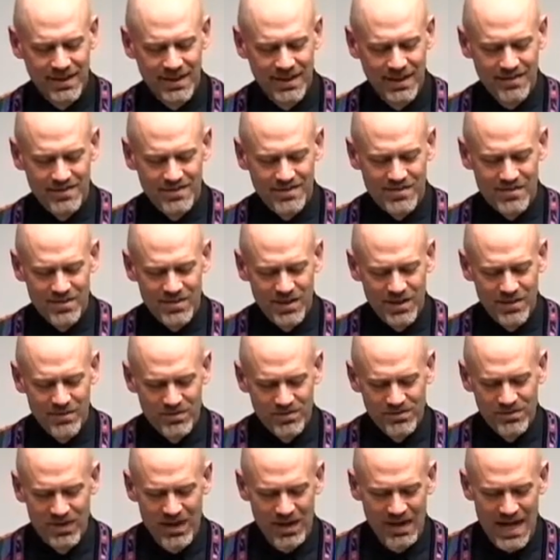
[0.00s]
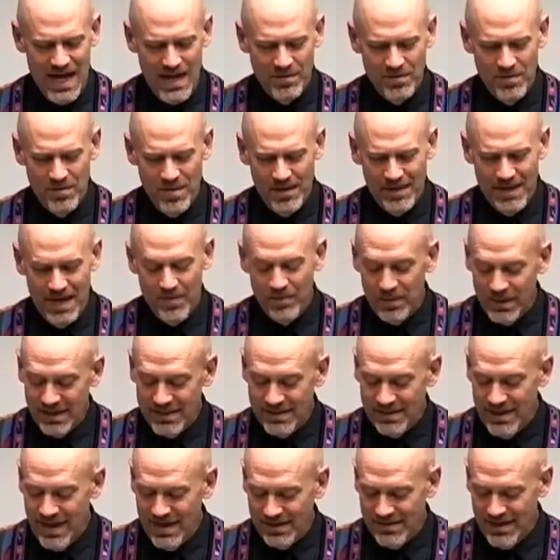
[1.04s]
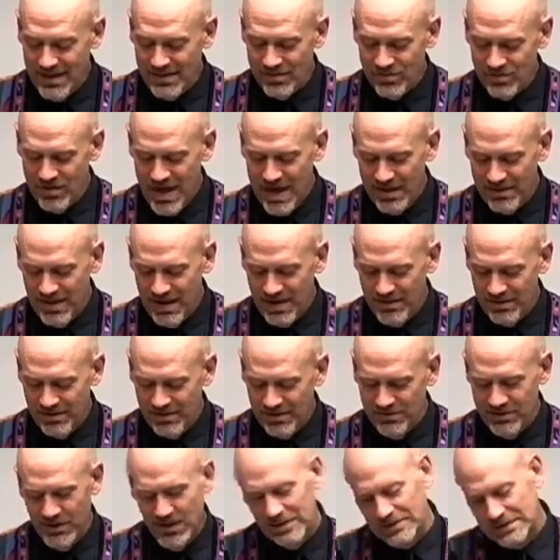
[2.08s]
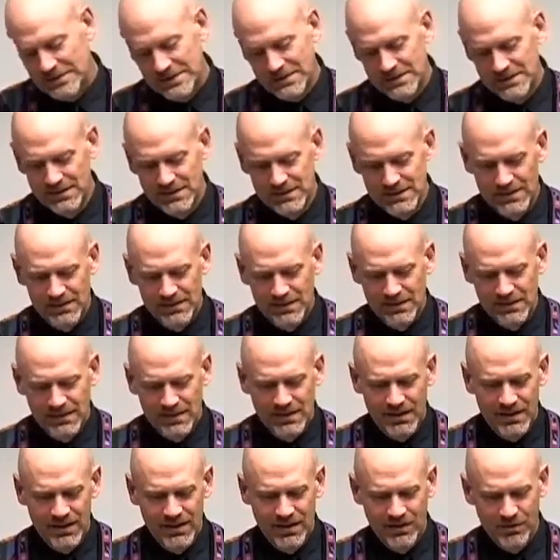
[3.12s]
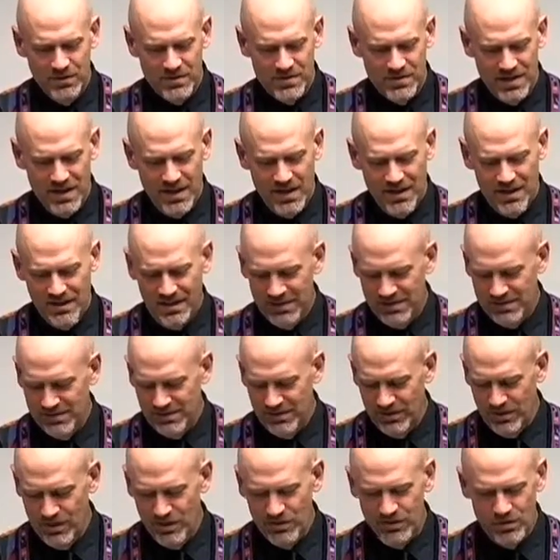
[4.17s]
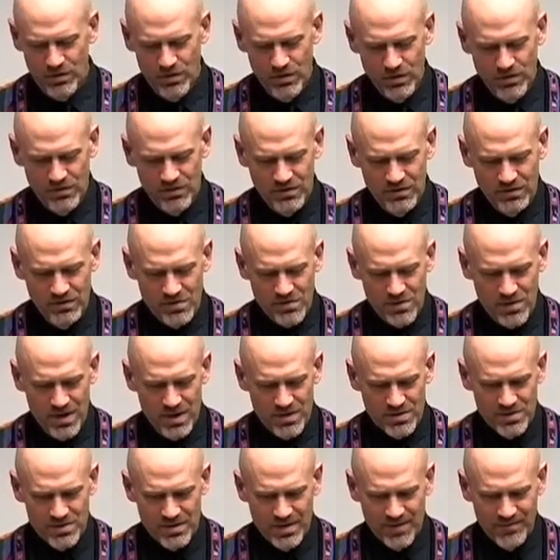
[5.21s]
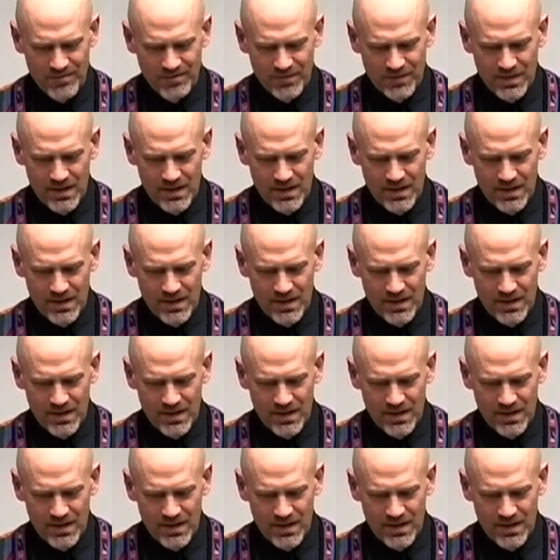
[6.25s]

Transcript: And so he was very unhappy about that. But he did not take the tract either. So. Uh, it was a uh, lose lose situation there.